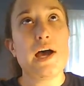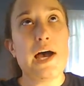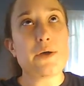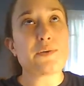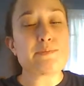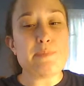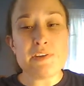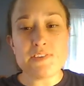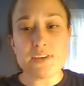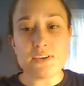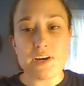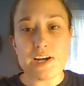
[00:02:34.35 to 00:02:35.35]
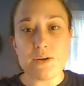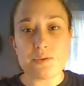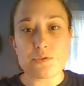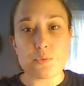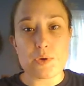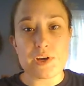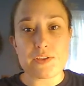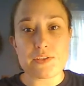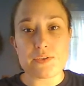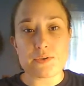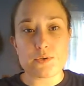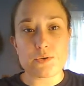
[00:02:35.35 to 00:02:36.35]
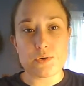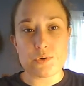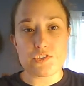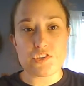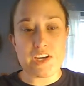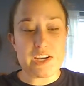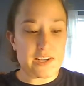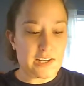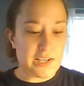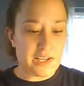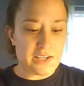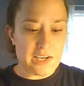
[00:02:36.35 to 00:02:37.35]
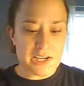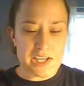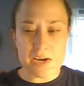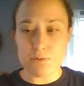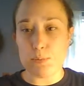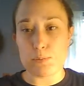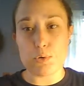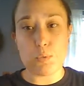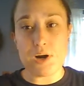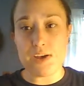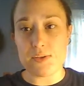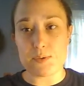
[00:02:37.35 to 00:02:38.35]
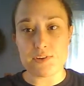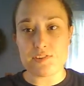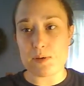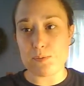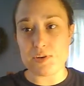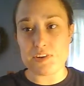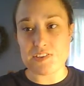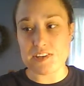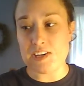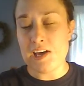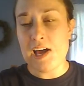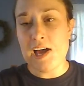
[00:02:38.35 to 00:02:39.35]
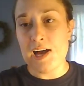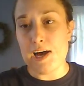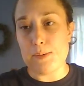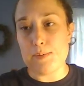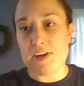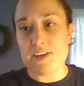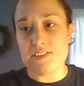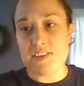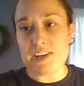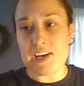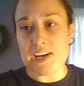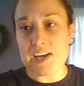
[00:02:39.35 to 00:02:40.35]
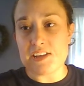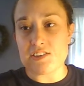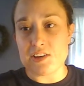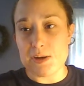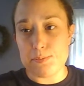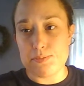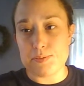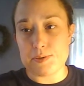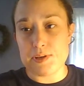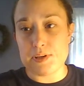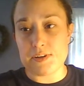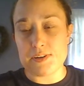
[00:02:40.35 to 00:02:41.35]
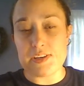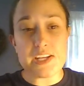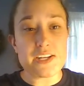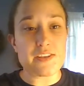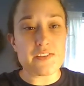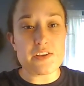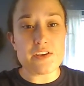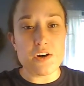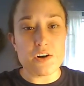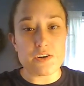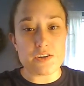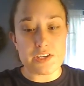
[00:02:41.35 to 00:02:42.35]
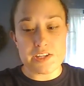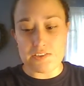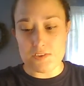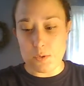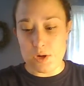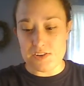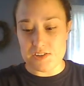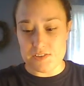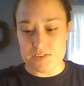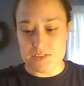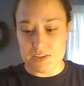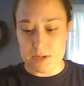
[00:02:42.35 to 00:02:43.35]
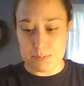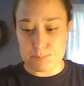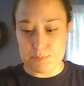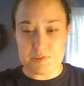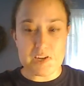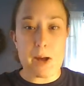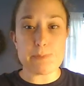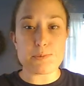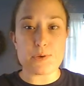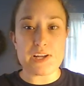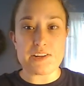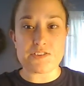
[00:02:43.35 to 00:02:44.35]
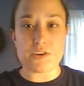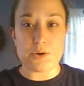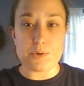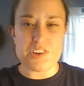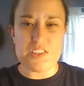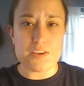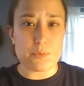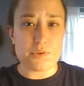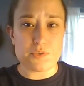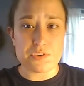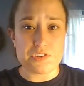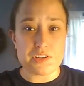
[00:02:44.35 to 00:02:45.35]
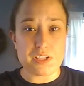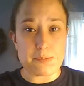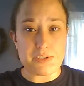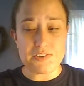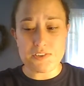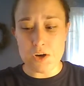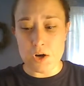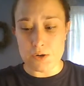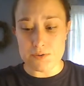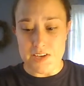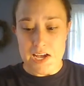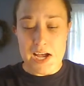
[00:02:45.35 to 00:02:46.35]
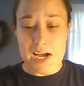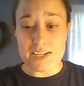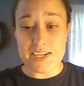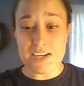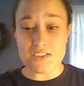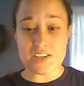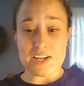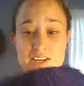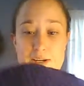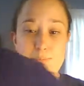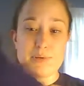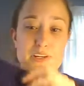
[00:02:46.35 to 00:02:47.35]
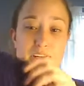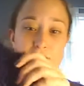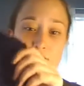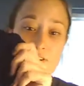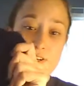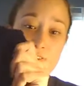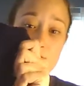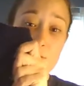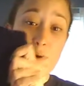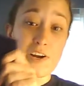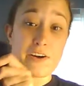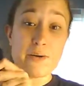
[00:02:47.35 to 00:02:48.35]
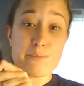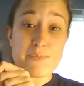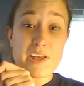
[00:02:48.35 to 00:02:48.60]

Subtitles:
I was messing around with crochet, and I can't remember why. There was some reason, and then I ended up needing the yarn, and so I just stopped what I had started, which I think was originally going to be a scarf, and it actually ended up being a square.